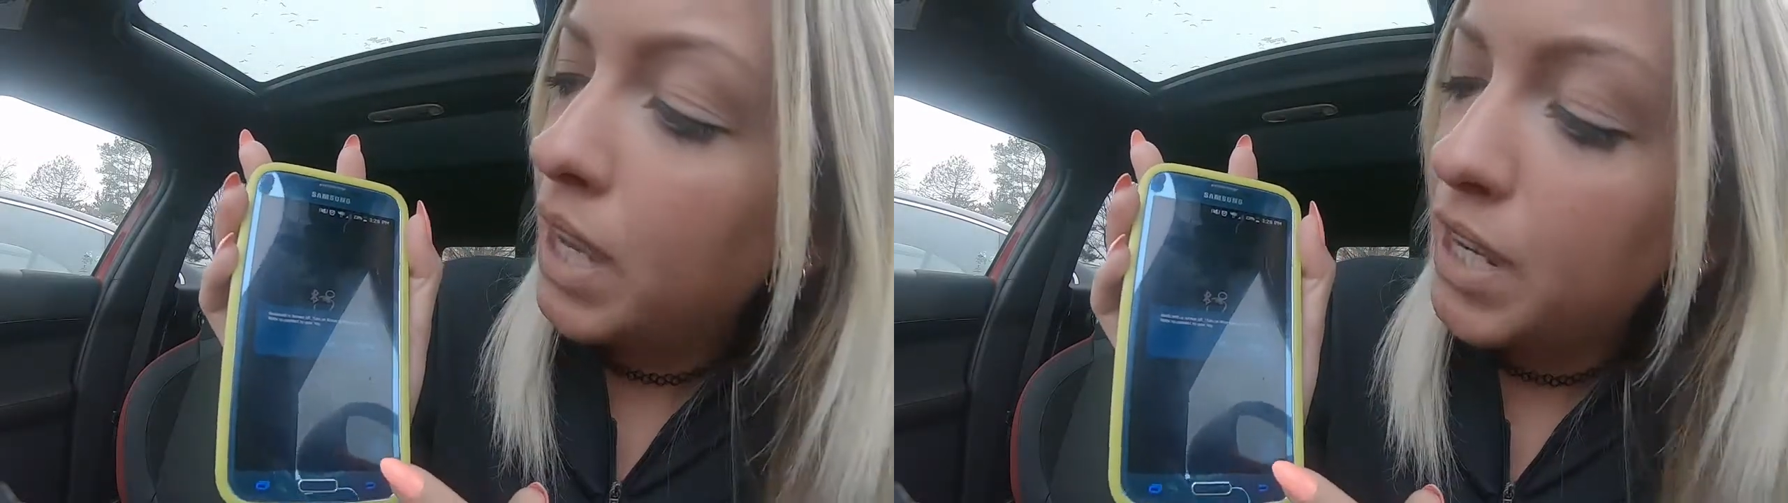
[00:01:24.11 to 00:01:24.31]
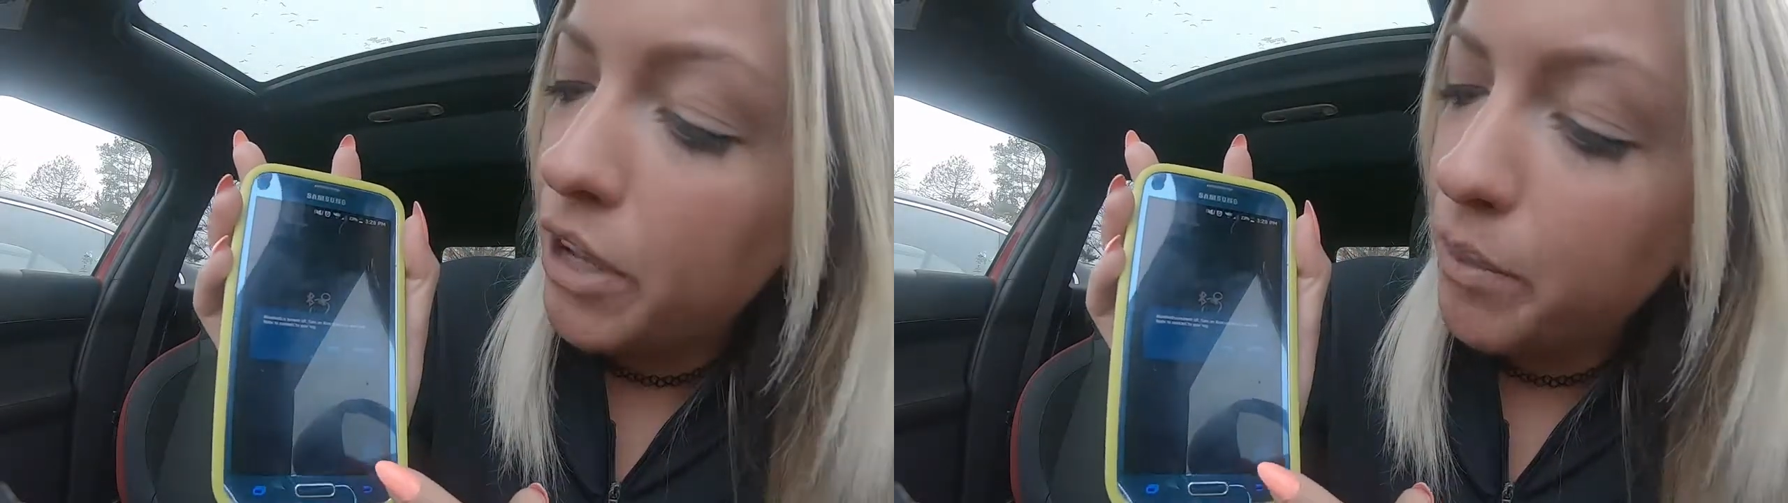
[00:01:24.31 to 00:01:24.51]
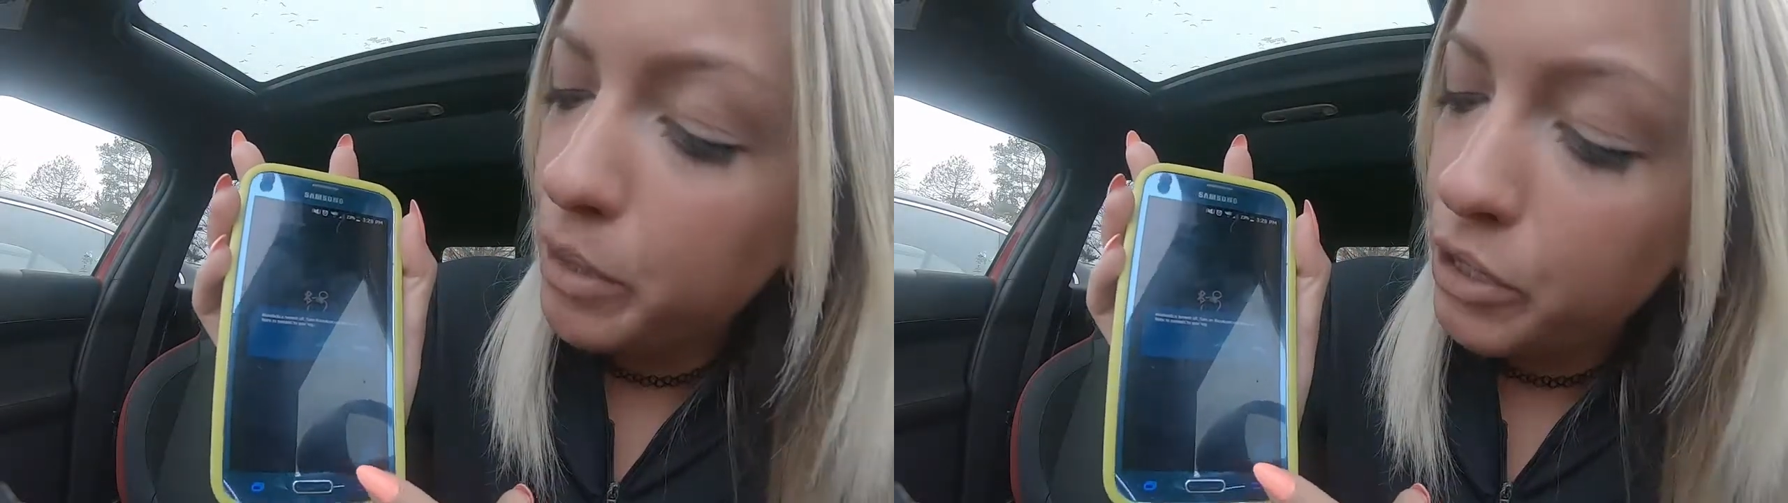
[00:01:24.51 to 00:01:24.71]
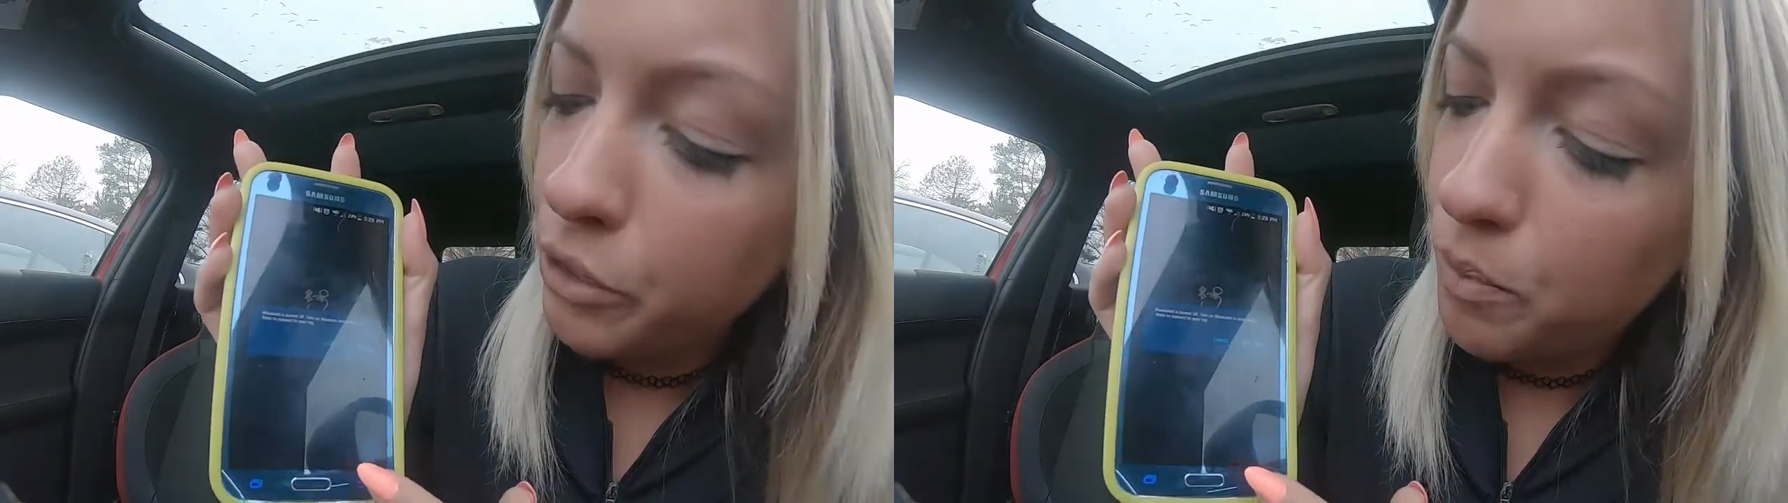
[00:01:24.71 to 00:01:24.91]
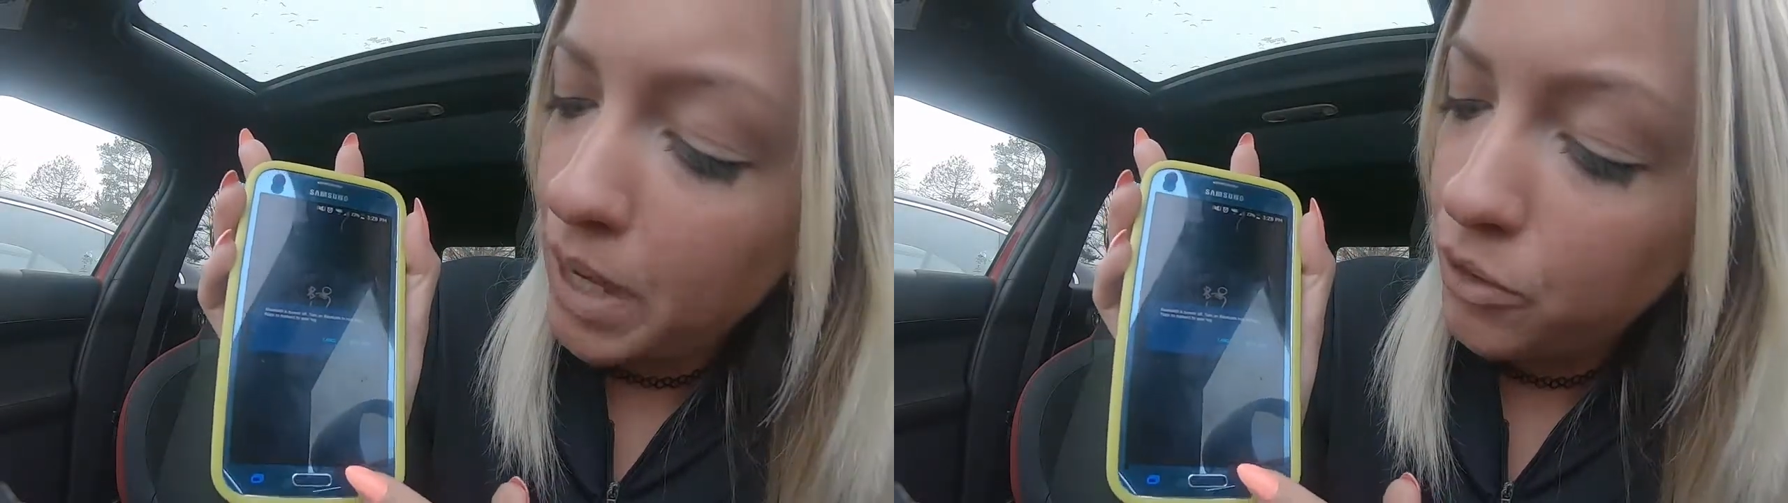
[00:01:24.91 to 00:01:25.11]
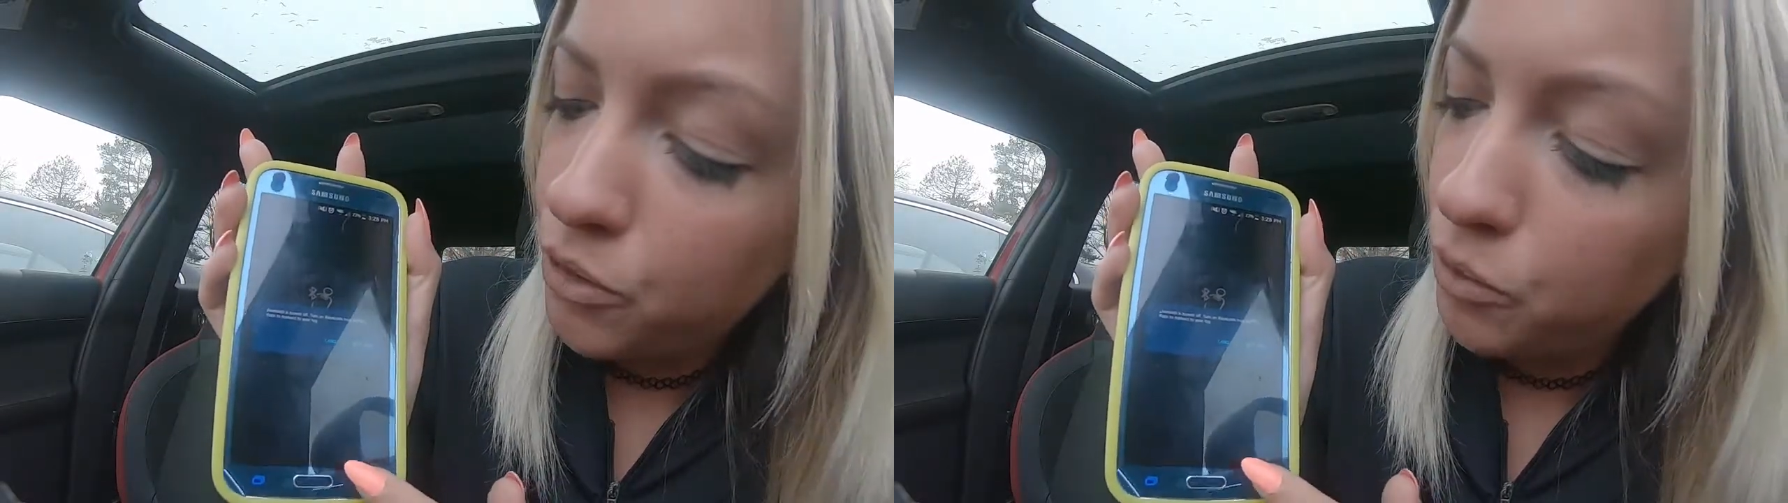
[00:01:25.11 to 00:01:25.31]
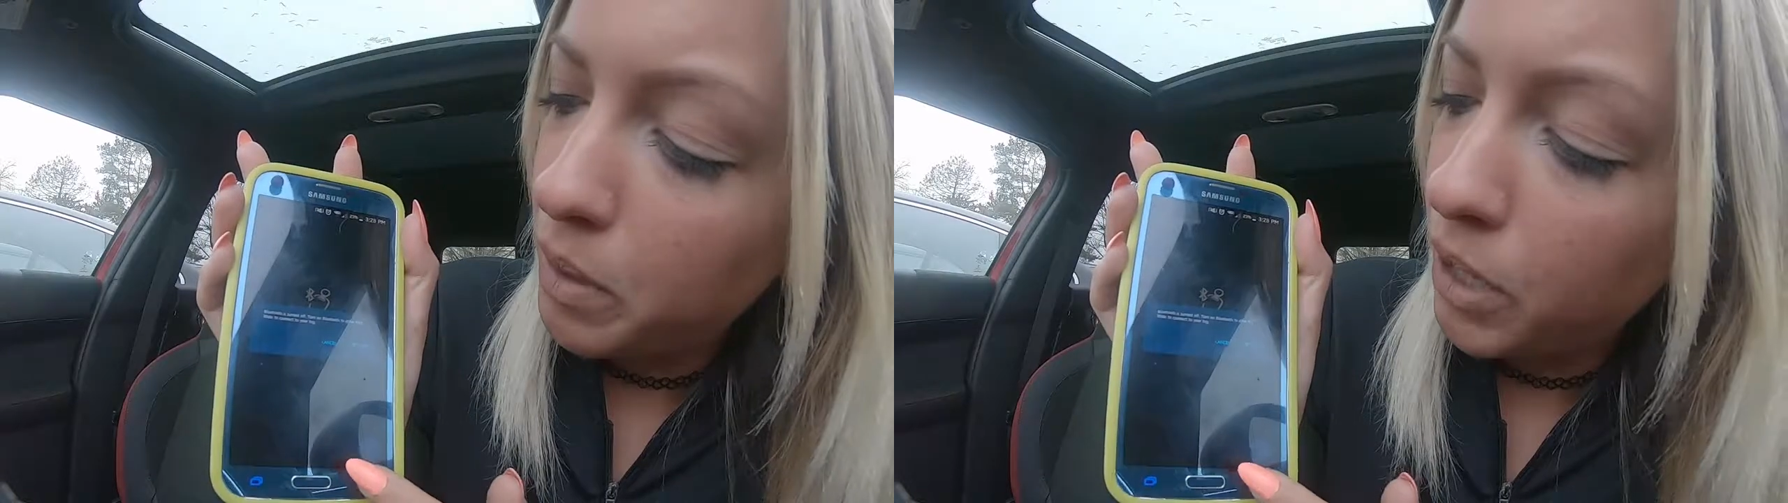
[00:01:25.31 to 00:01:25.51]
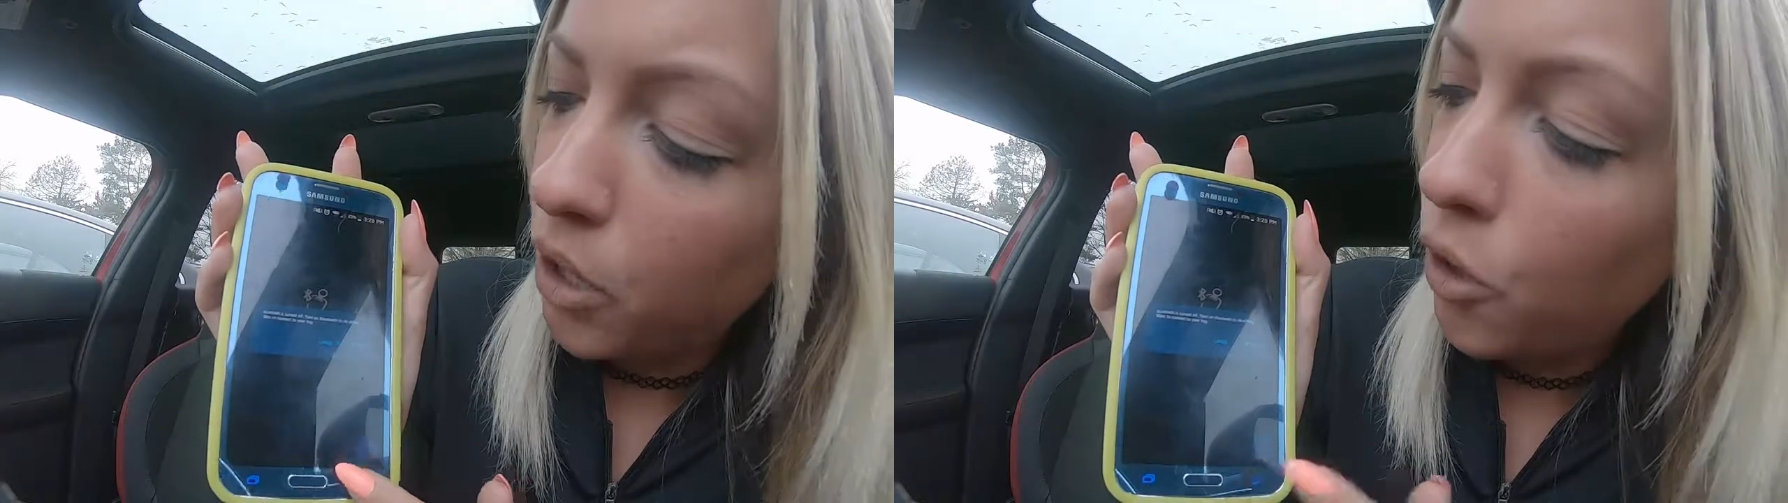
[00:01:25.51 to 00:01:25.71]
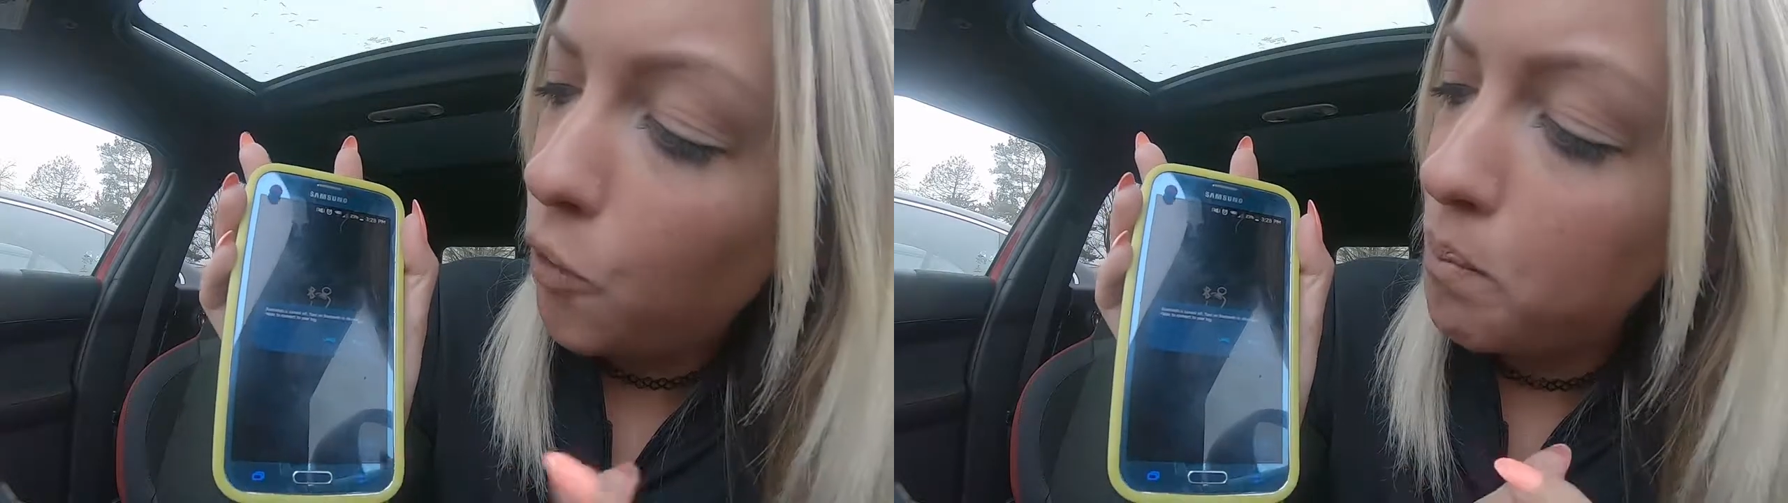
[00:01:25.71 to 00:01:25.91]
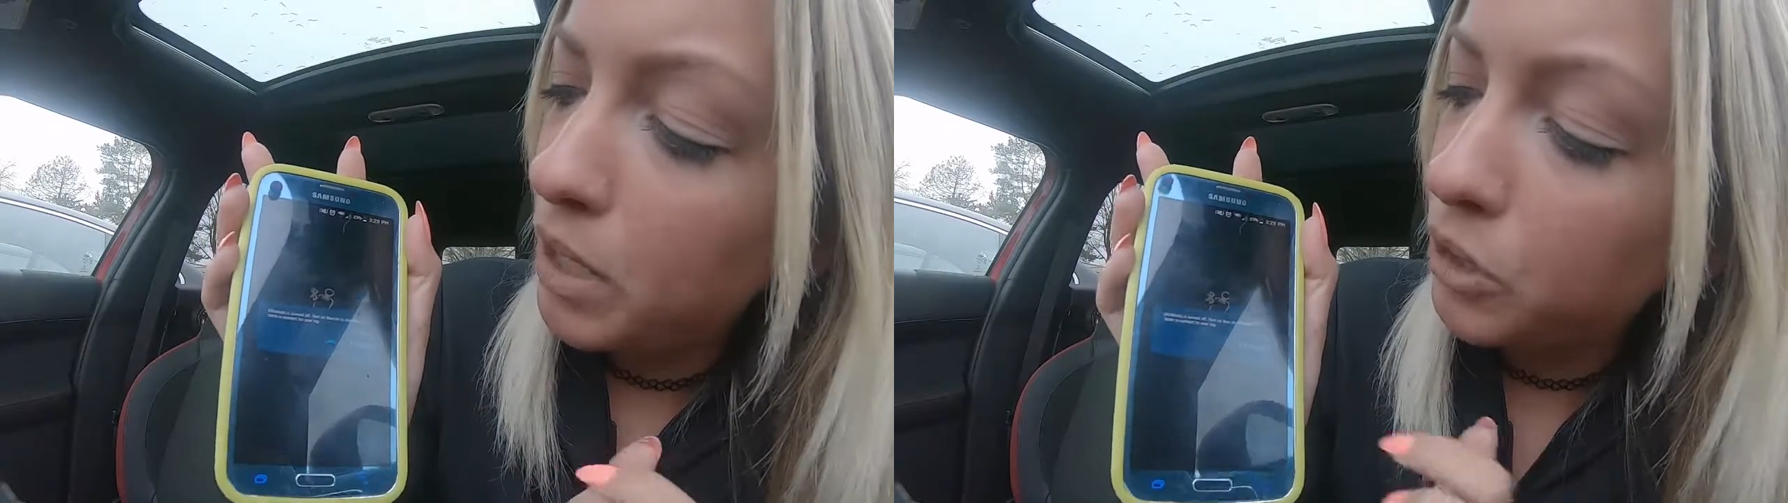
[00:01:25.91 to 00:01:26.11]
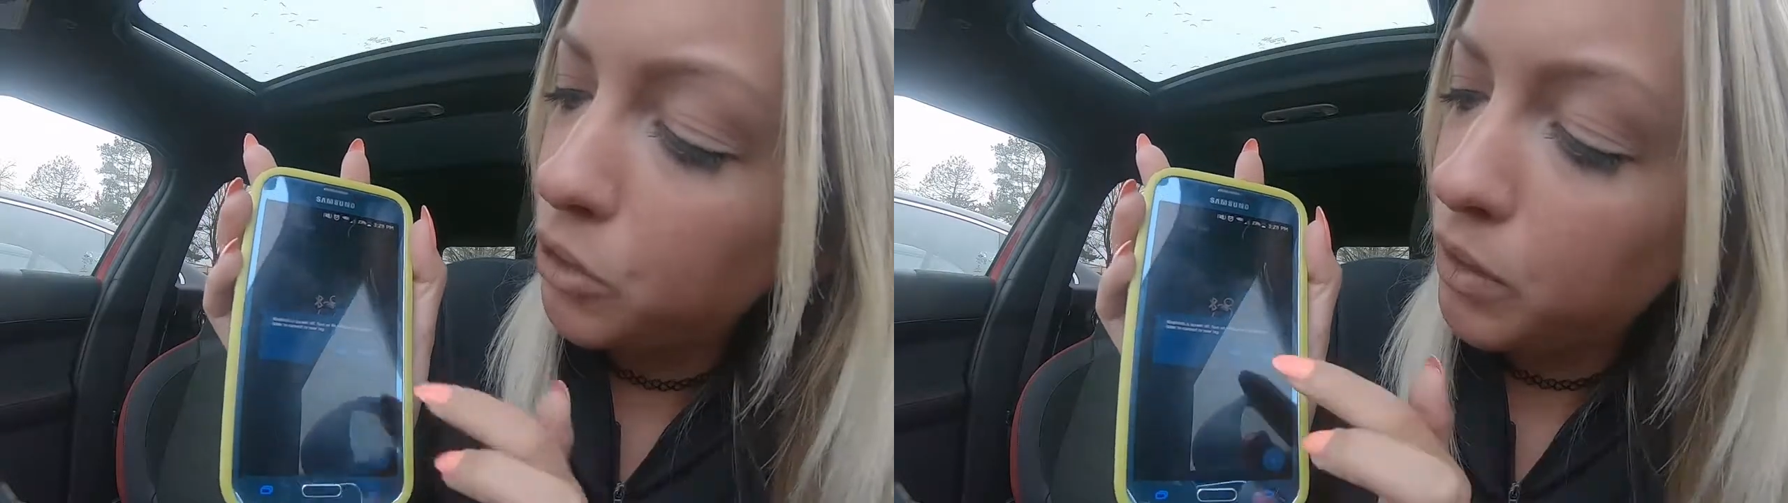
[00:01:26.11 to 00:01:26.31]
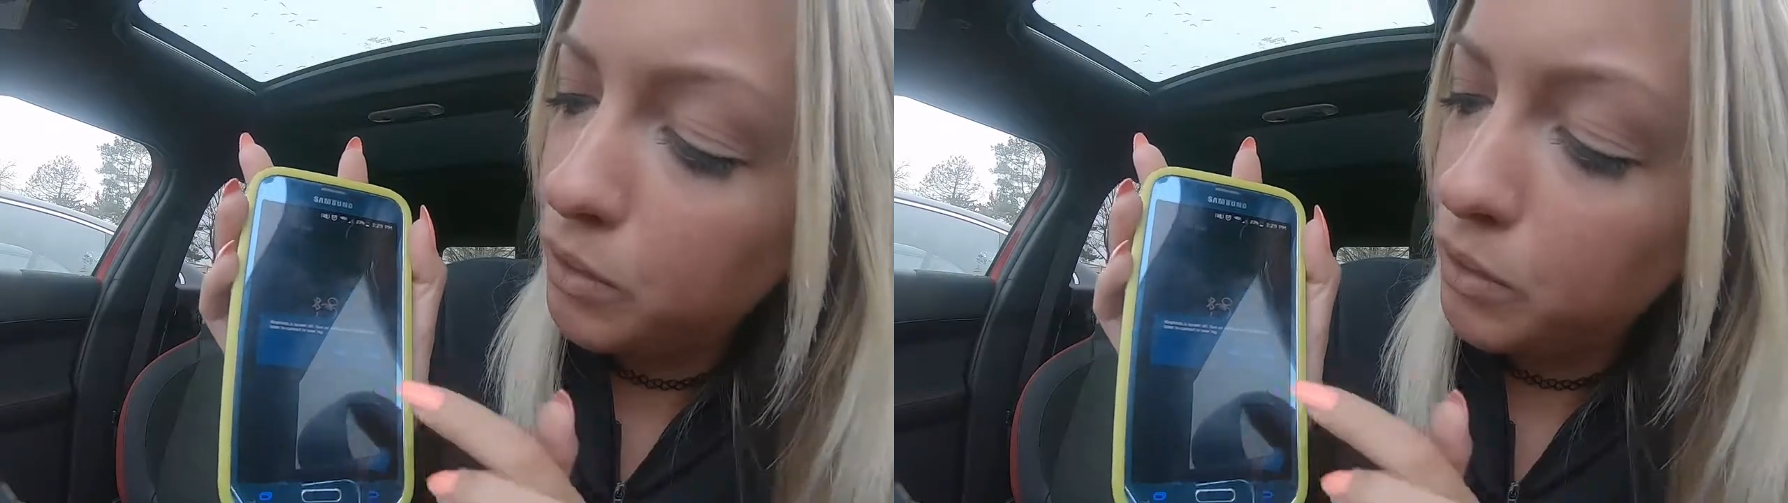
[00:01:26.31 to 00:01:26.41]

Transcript: And now I'm going to go back to my home menu.